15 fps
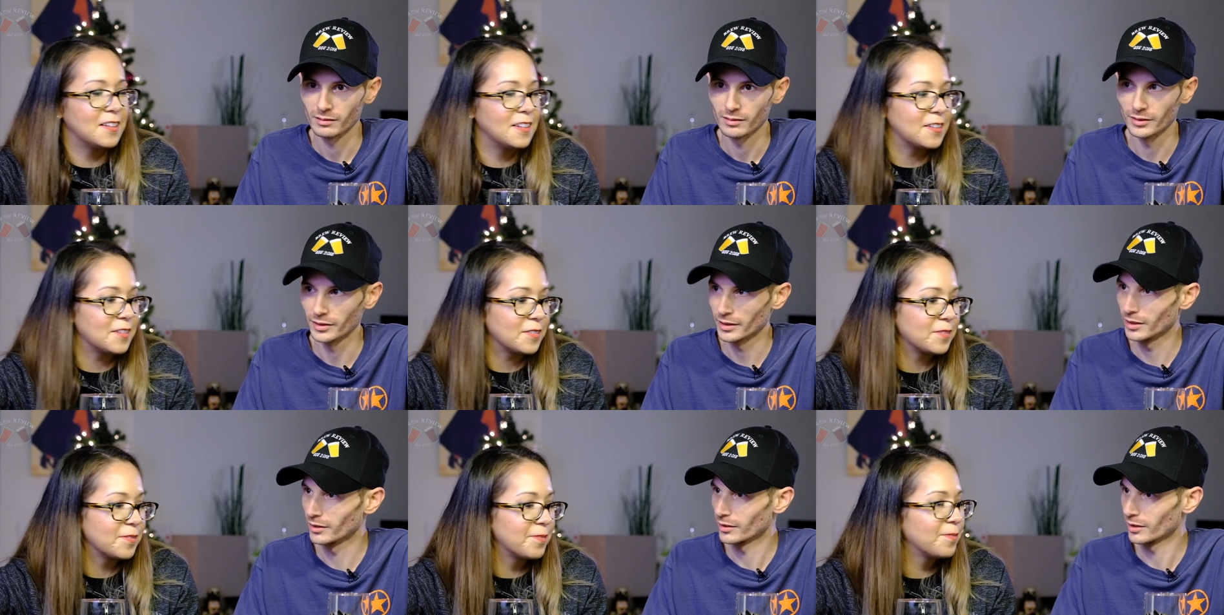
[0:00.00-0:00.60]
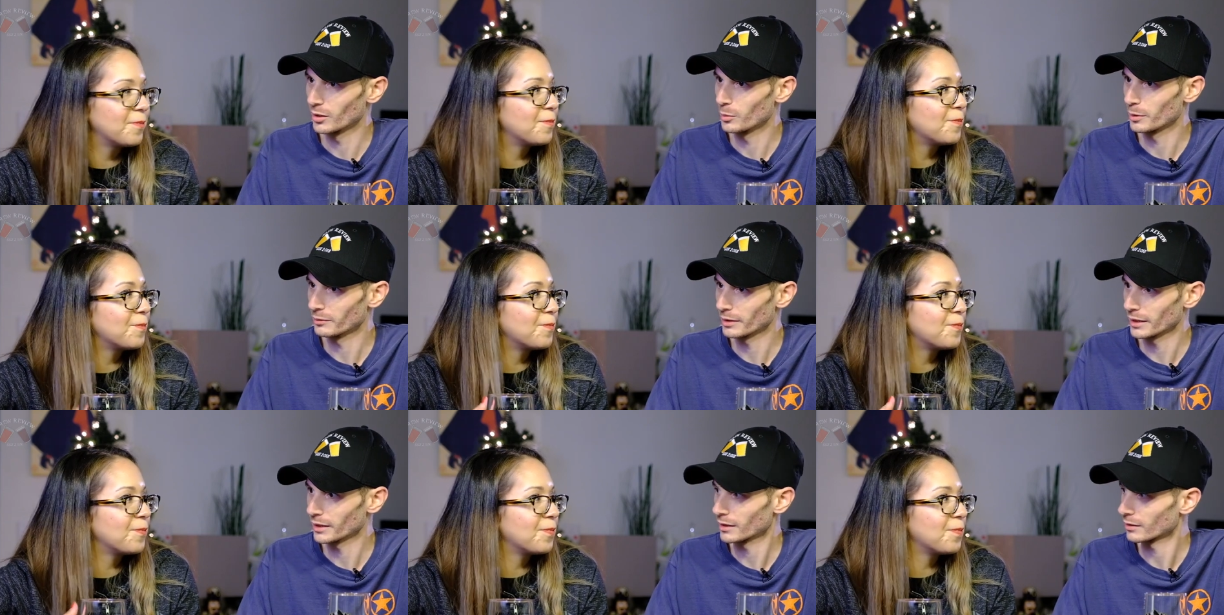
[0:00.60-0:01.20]
Speaker 1: Are they, are they operator,
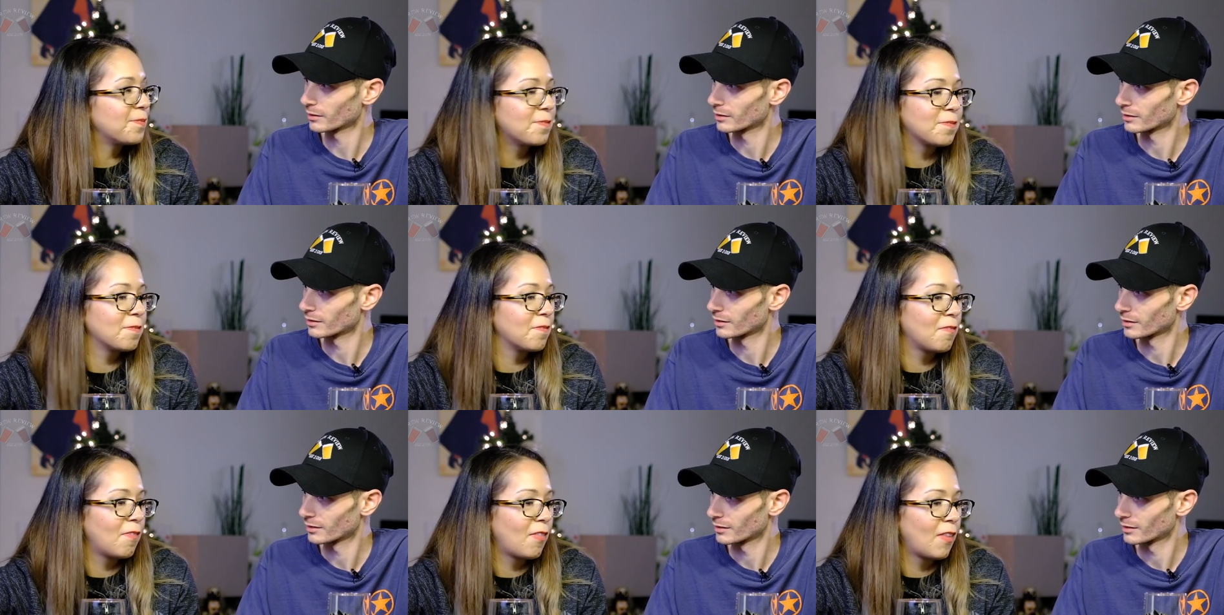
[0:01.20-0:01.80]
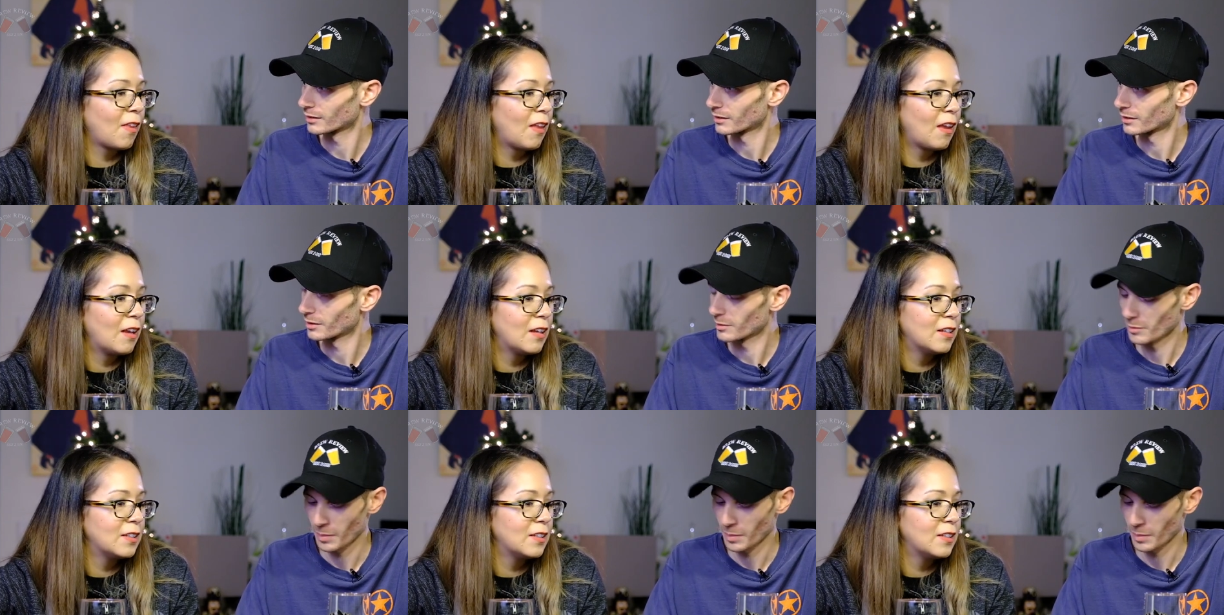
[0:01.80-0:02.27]
open right now? press zero or